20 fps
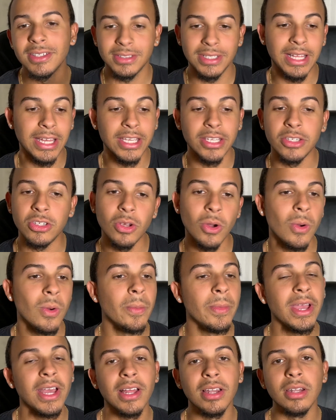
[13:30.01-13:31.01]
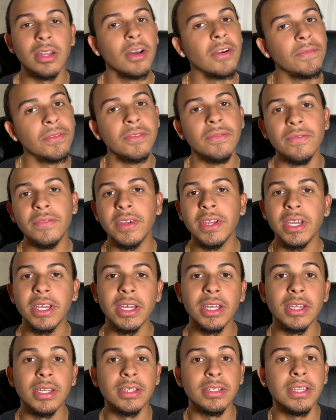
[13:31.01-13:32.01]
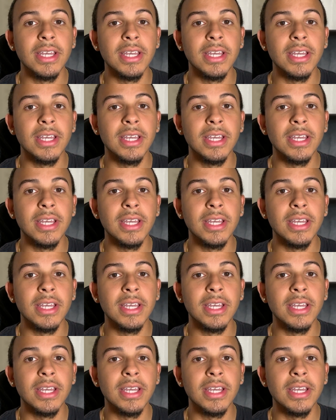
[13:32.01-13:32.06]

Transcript: like, yo, man, I love the vid.